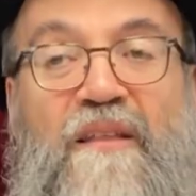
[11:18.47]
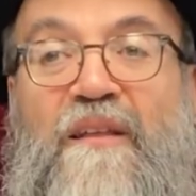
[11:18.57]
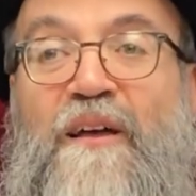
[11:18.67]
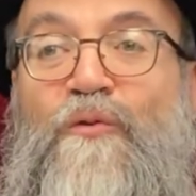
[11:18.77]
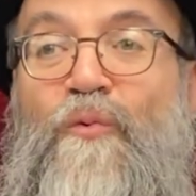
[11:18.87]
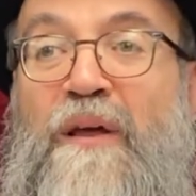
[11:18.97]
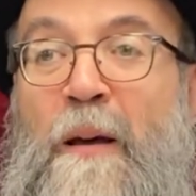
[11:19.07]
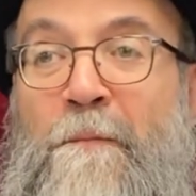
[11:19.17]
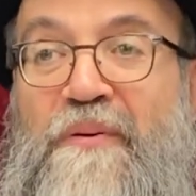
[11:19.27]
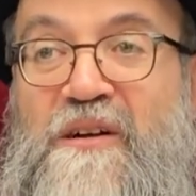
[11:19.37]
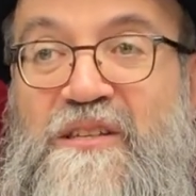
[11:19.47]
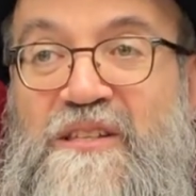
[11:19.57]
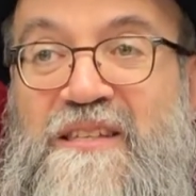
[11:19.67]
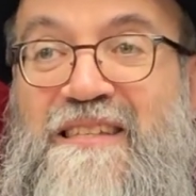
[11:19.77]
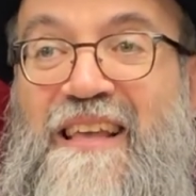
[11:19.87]
That when a
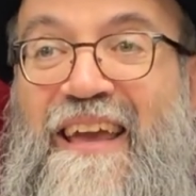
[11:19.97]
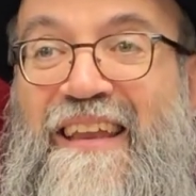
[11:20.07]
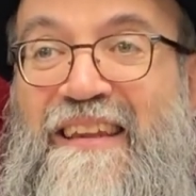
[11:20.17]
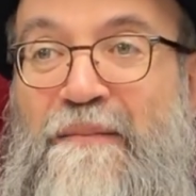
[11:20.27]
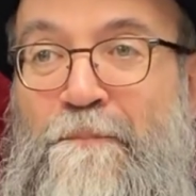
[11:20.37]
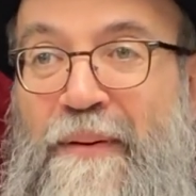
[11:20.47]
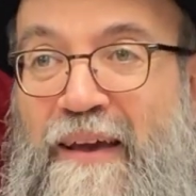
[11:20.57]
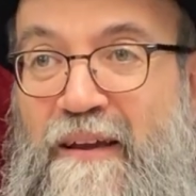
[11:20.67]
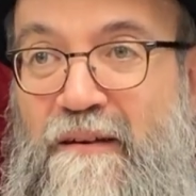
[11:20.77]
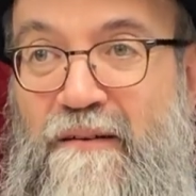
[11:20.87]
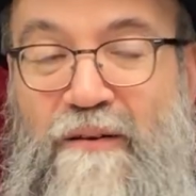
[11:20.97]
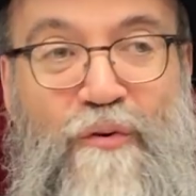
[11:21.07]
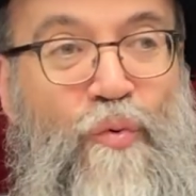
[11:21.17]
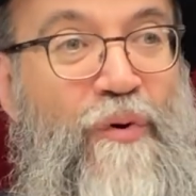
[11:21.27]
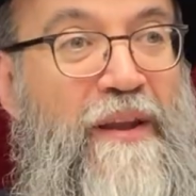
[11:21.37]
person is in pain,
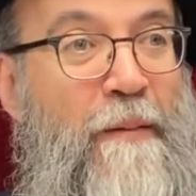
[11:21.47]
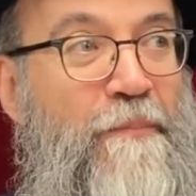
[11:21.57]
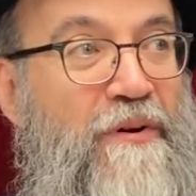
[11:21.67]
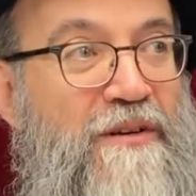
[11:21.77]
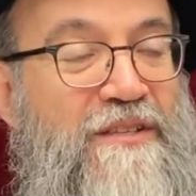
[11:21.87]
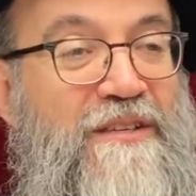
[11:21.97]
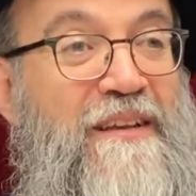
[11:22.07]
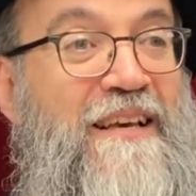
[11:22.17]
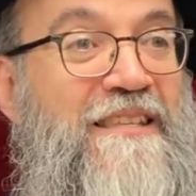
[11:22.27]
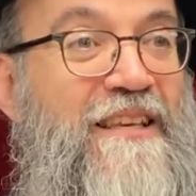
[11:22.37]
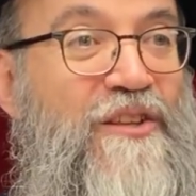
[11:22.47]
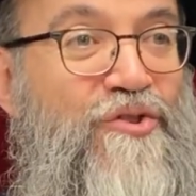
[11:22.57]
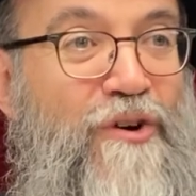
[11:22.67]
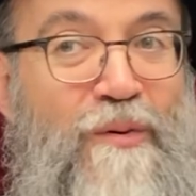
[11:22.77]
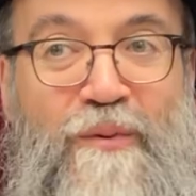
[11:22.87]
when a person is in
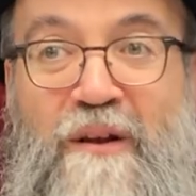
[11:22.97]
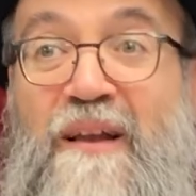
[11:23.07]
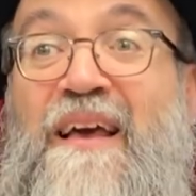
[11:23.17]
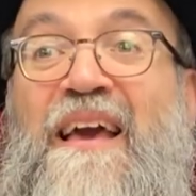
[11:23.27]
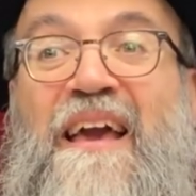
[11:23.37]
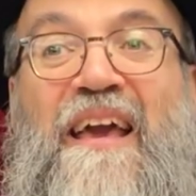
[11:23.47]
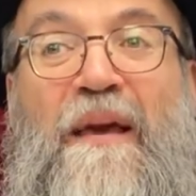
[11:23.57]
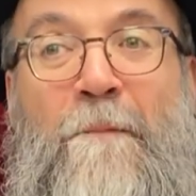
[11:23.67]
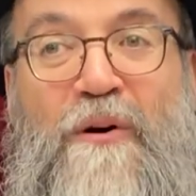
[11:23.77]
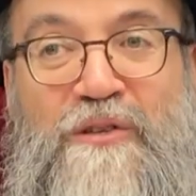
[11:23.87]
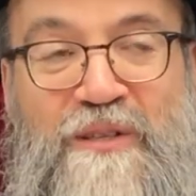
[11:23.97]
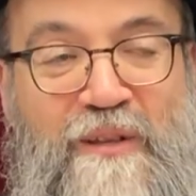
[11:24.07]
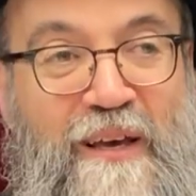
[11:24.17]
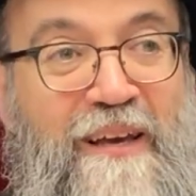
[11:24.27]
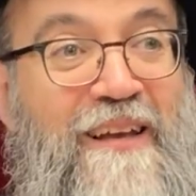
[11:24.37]
trouble, he must
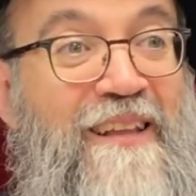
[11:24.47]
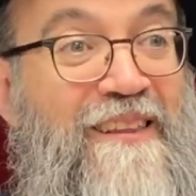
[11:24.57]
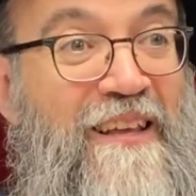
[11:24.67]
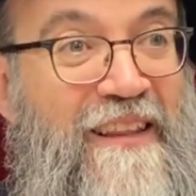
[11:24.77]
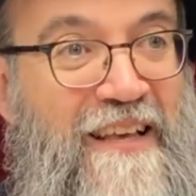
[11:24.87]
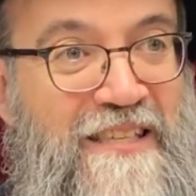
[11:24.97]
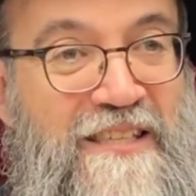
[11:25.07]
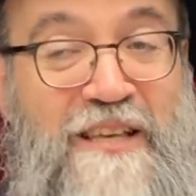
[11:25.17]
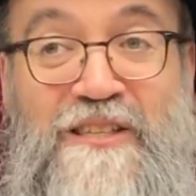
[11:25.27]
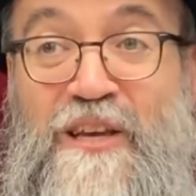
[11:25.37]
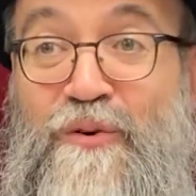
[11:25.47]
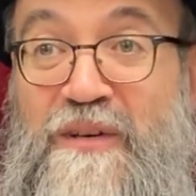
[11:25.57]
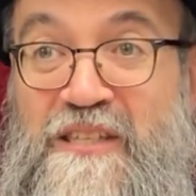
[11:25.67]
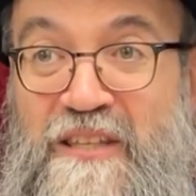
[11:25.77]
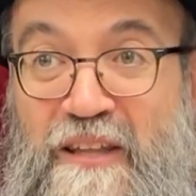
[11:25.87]
take the
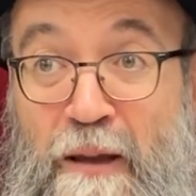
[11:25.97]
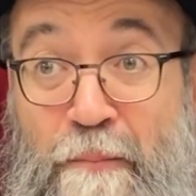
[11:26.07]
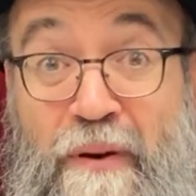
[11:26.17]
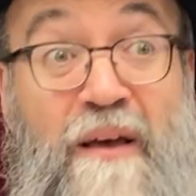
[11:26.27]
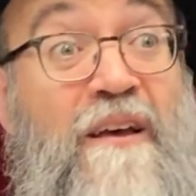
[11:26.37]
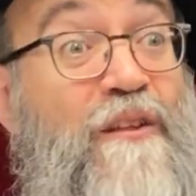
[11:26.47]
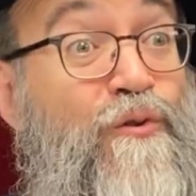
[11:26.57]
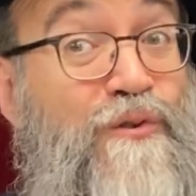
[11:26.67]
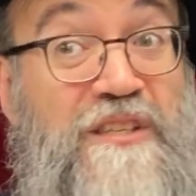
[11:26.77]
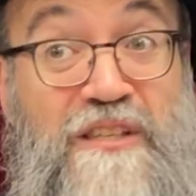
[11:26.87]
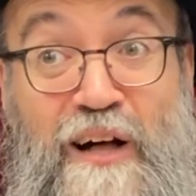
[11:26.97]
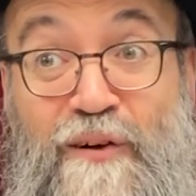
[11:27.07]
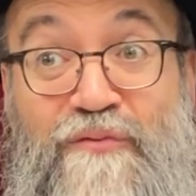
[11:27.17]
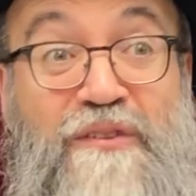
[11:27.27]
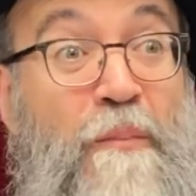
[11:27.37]
necessary step to
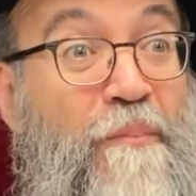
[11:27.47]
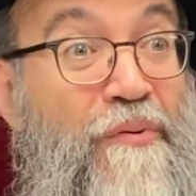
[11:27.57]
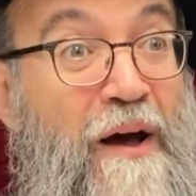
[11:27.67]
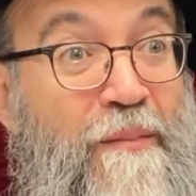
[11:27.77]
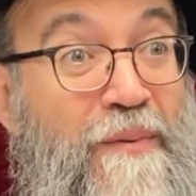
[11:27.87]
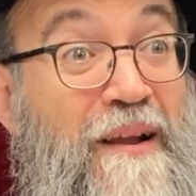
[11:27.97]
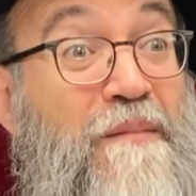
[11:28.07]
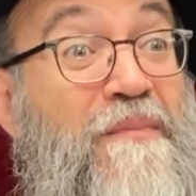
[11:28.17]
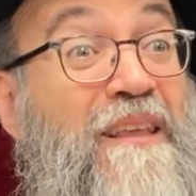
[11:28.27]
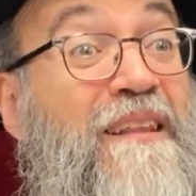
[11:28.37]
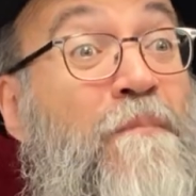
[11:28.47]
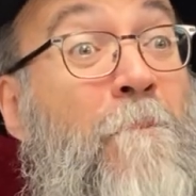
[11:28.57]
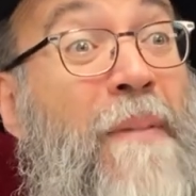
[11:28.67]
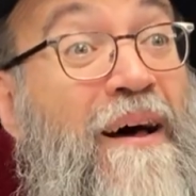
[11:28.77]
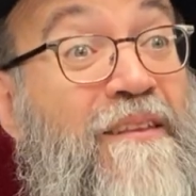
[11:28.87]
solve the problem
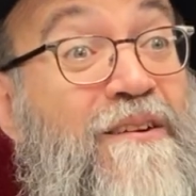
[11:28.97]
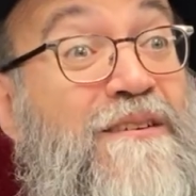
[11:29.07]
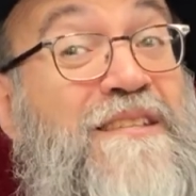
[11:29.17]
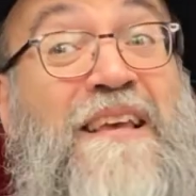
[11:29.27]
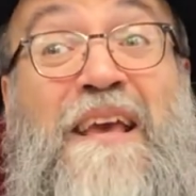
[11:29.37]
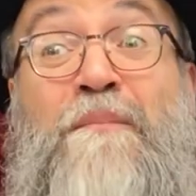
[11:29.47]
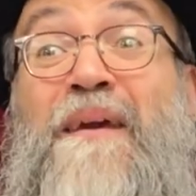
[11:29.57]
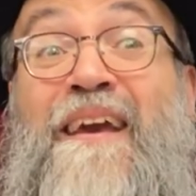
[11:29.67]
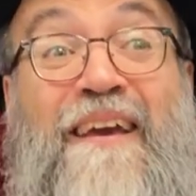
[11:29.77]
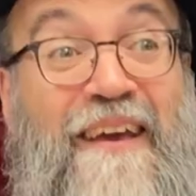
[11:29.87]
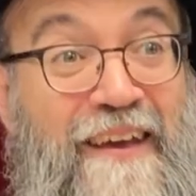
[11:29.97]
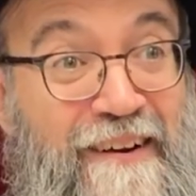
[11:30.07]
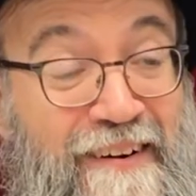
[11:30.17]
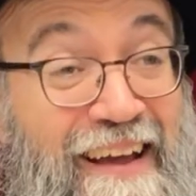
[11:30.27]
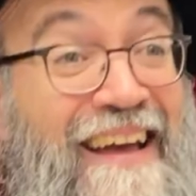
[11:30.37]
that bothers him
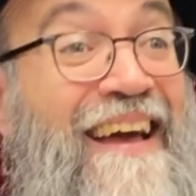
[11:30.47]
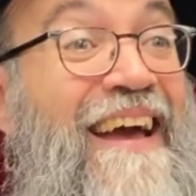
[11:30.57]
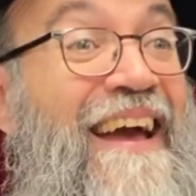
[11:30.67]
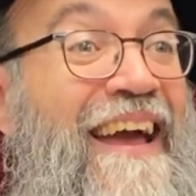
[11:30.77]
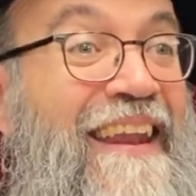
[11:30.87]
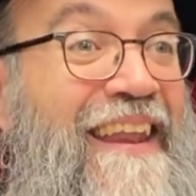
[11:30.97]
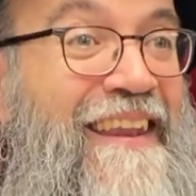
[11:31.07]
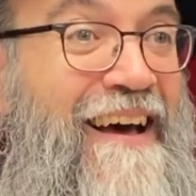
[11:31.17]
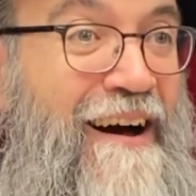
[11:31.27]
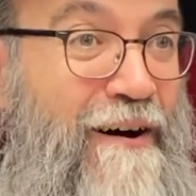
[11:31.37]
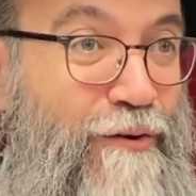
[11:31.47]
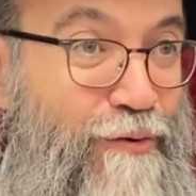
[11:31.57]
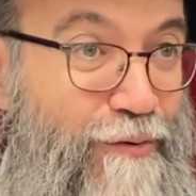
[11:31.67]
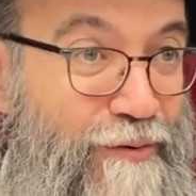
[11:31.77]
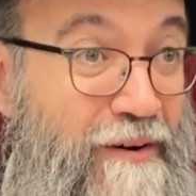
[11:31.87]
here and
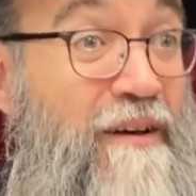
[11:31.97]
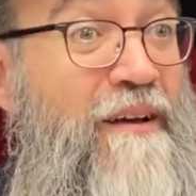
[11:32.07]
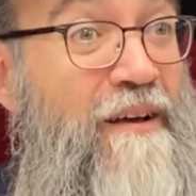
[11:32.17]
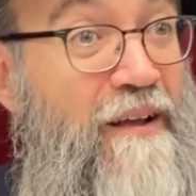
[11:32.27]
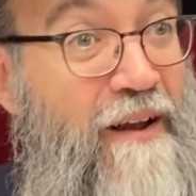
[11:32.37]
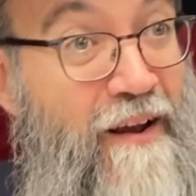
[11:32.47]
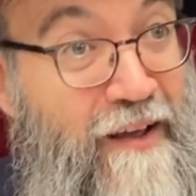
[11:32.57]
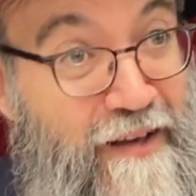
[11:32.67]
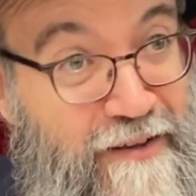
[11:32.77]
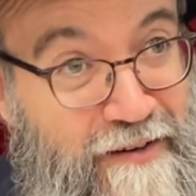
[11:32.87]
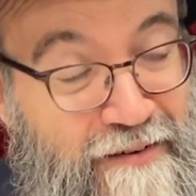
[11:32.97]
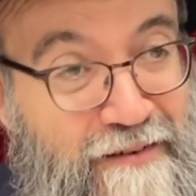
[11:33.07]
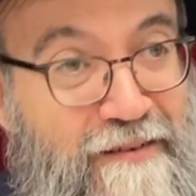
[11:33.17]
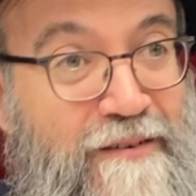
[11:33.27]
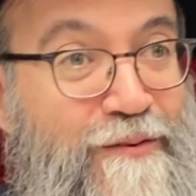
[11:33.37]
now. Later,
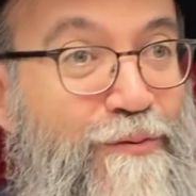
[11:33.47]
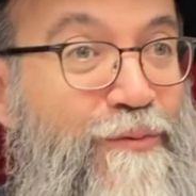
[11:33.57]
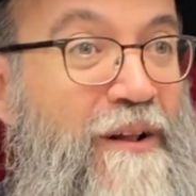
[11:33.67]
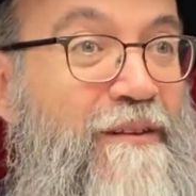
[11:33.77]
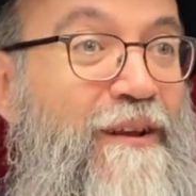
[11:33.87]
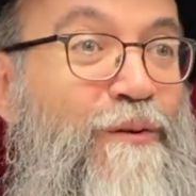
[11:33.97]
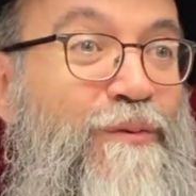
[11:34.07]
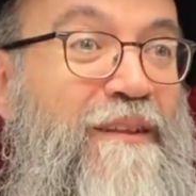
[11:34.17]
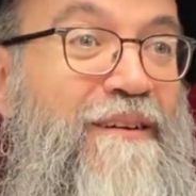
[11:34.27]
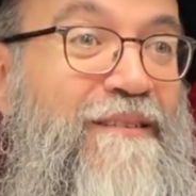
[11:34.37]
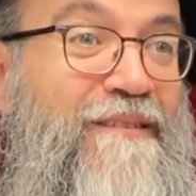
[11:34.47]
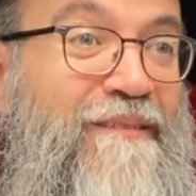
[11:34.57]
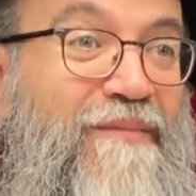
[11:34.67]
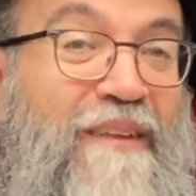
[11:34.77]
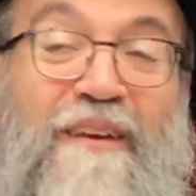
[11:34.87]
we'll deal with it.
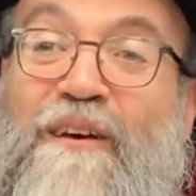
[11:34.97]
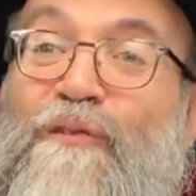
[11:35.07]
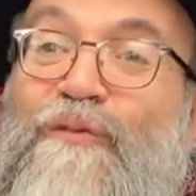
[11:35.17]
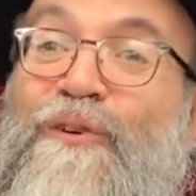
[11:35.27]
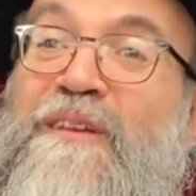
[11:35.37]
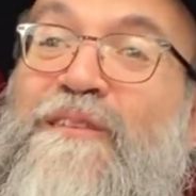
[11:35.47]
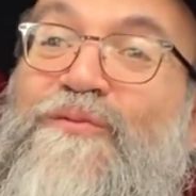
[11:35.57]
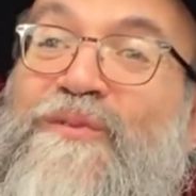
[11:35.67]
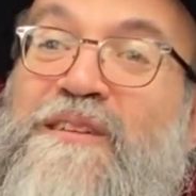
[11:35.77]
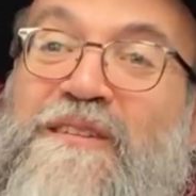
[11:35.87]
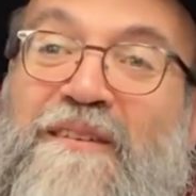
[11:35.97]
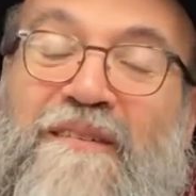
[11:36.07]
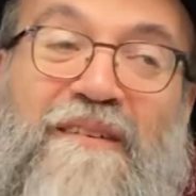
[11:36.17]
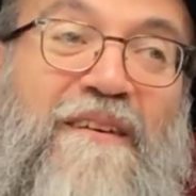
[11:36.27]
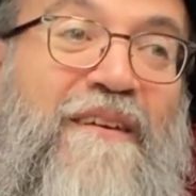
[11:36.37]
For that
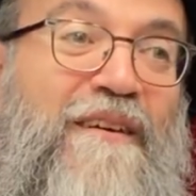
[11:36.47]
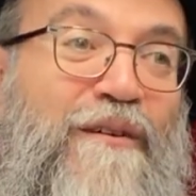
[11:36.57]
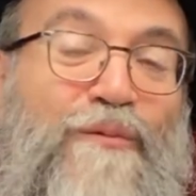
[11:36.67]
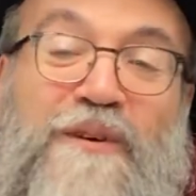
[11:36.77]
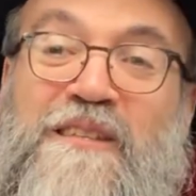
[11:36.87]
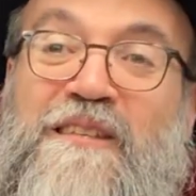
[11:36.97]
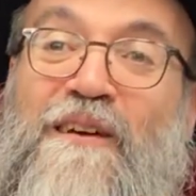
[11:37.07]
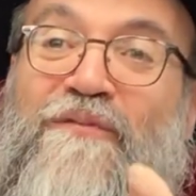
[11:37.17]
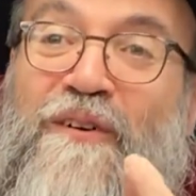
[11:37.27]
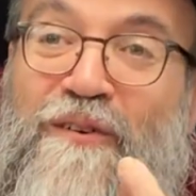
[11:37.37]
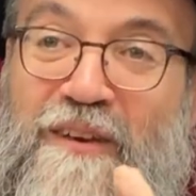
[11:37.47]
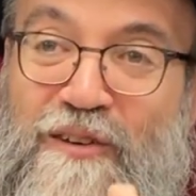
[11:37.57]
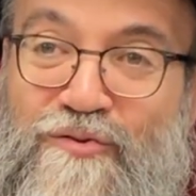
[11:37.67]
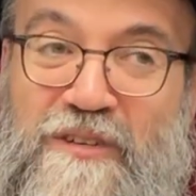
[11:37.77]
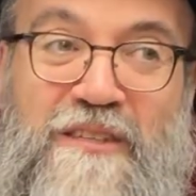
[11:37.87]
reason, we see a very
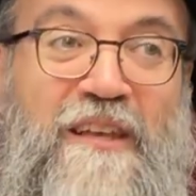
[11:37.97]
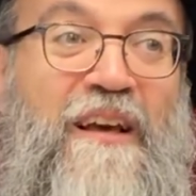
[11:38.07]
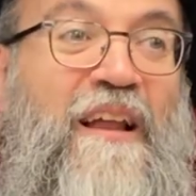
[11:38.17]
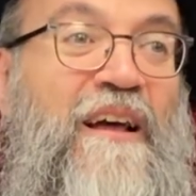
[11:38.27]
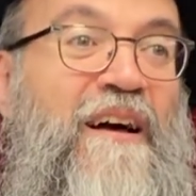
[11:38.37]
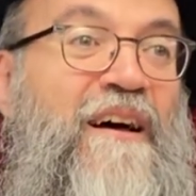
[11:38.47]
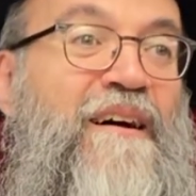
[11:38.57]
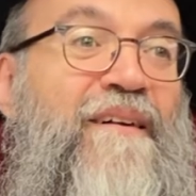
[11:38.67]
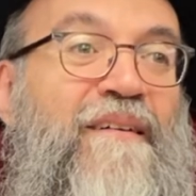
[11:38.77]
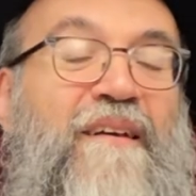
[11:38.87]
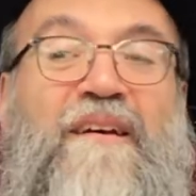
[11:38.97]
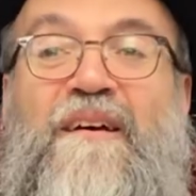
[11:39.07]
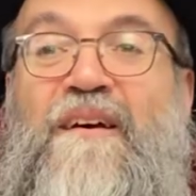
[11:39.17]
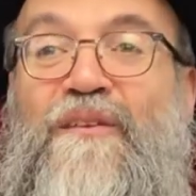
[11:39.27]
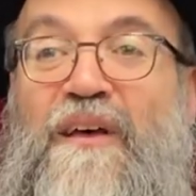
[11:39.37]
interesting halakha,
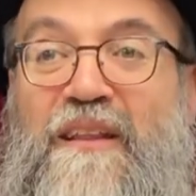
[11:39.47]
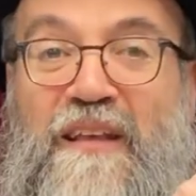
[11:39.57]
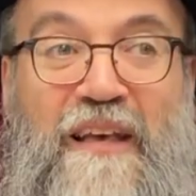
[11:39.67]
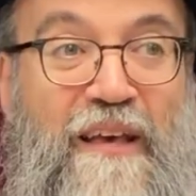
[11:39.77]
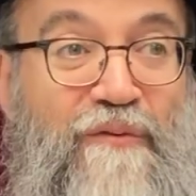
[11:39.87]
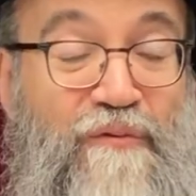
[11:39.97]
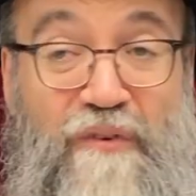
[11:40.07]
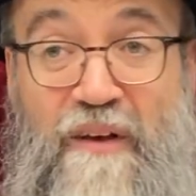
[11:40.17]
that if,